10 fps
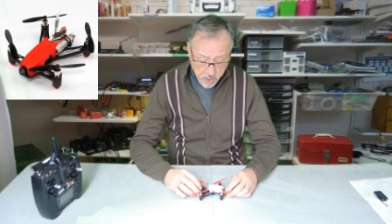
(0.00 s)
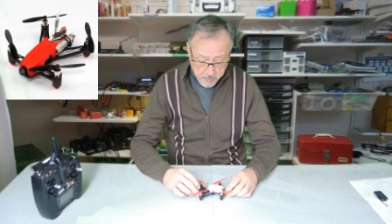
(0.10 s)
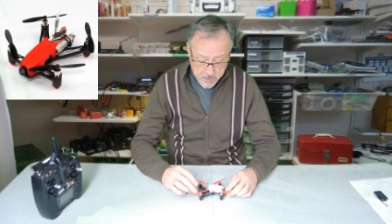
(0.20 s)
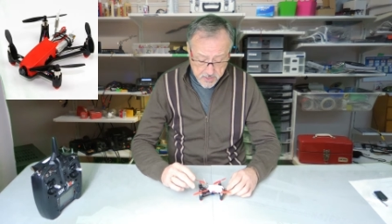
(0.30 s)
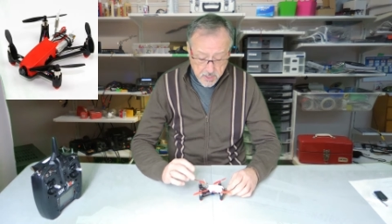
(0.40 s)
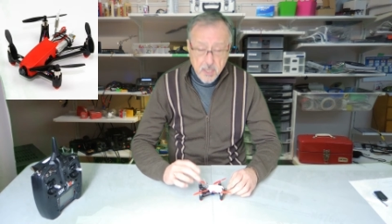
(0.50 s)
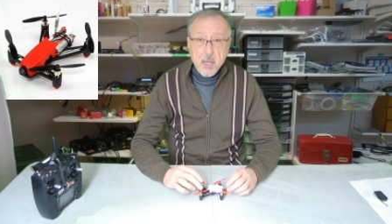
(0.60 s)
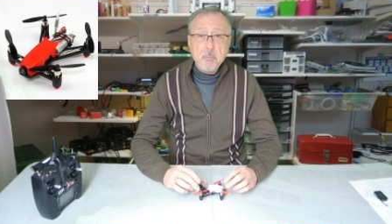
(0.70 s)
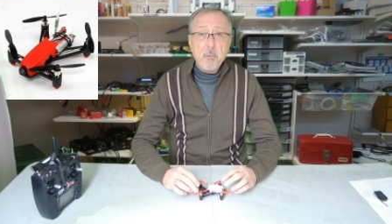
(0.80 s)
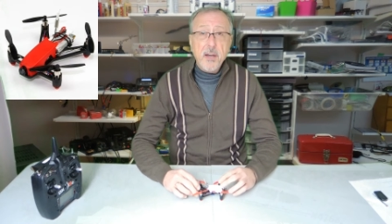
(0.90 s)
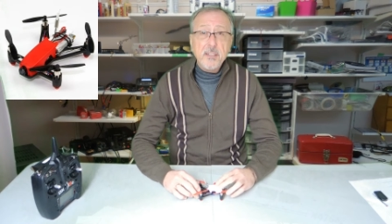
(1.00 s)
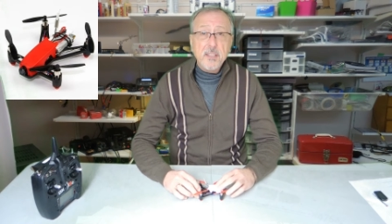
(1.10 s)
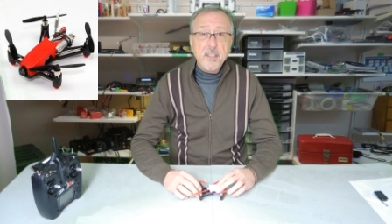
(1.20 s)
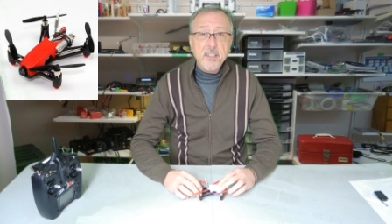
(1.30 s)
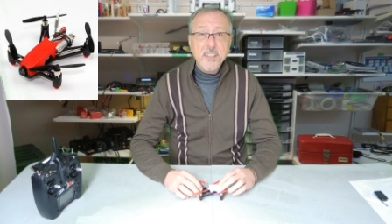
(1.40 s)
Hobbies, but
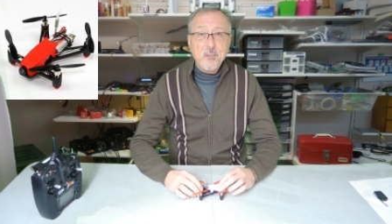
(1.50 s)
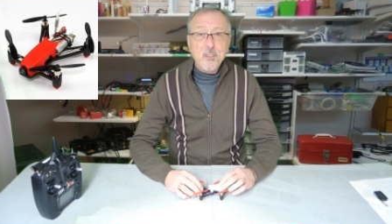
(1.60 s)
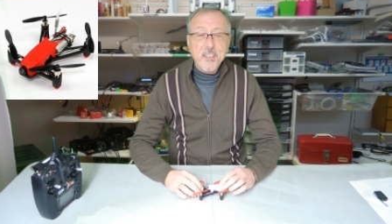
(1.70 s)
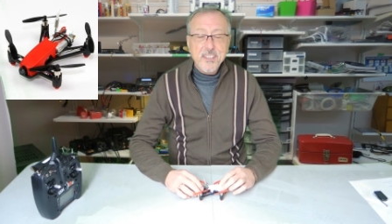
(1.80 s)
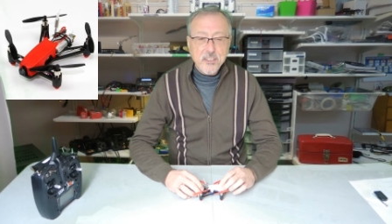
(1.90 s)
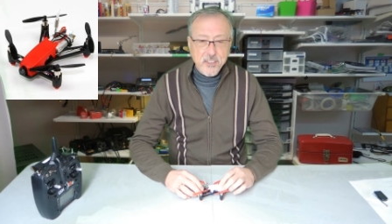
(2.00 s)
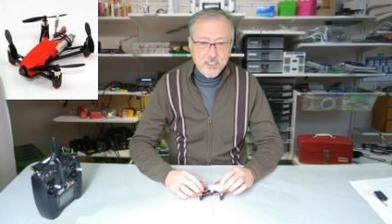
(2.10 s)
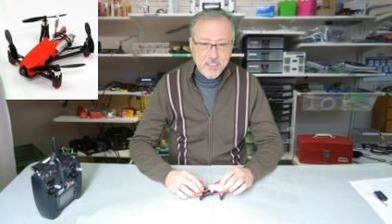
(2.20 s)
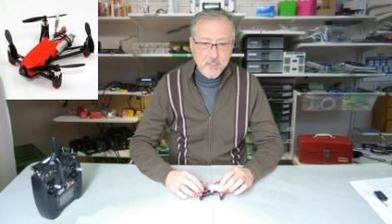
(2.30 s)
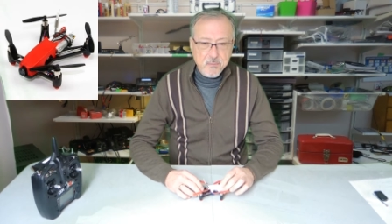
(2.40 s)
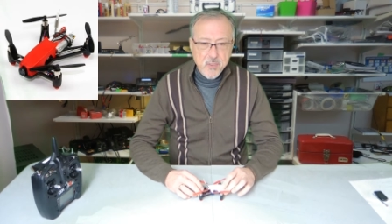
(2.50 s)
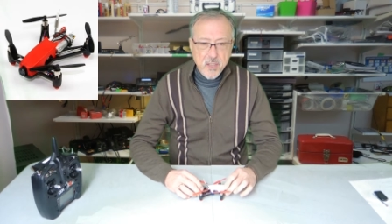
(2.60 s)
equally interesting.